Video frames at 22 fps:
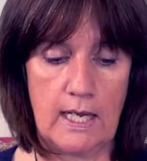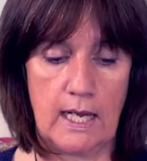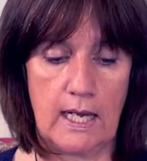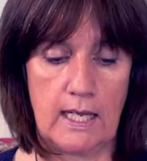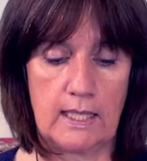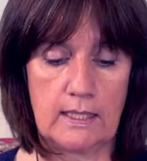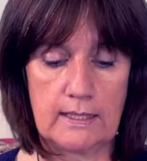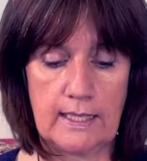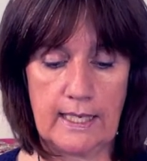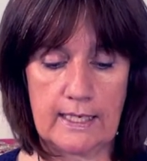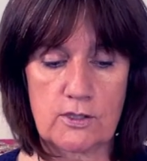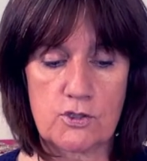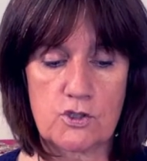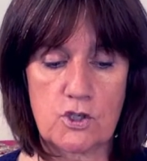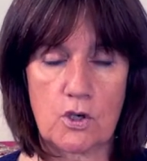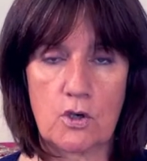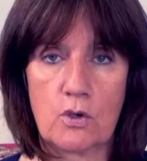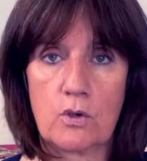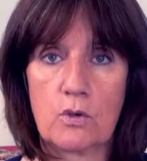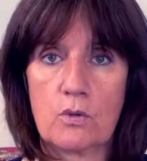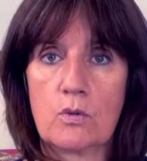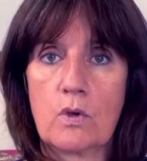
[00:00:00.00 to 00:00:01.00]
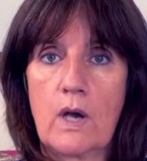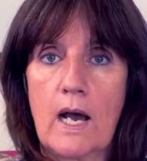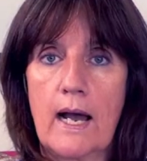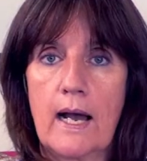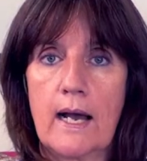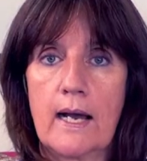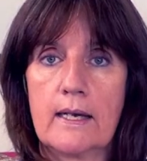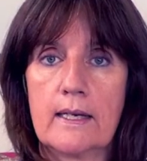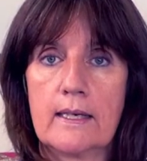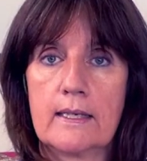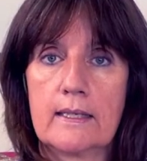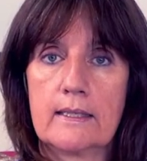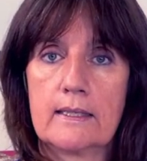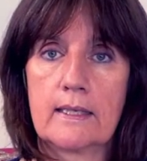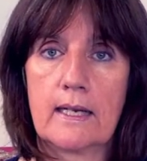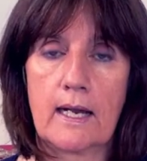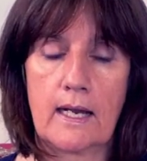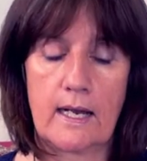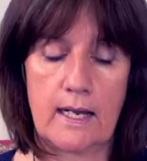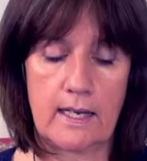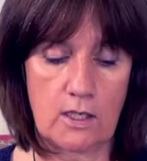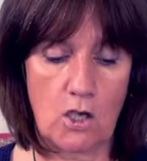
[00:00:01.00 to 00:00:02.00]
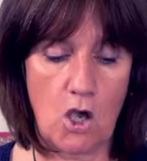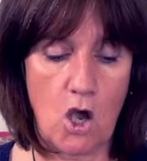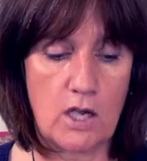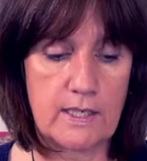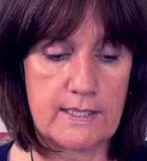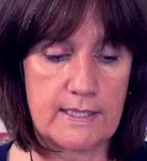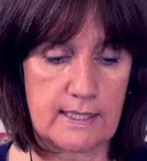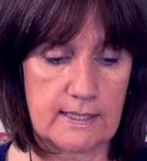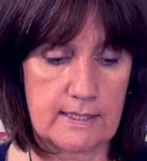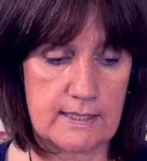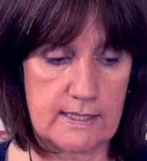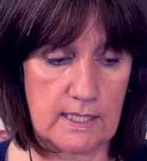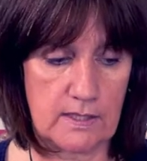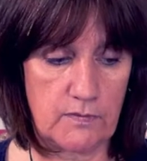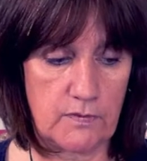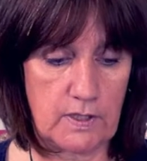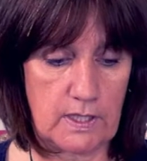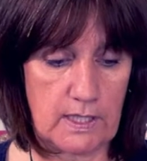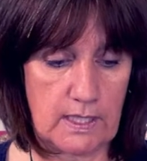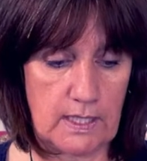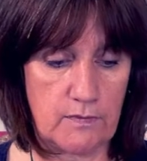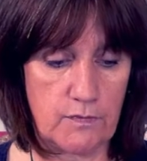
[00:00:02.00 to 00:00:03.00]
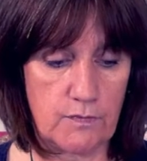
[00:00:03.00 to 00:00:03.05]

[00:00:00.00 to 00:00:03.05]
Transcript: electroconductivity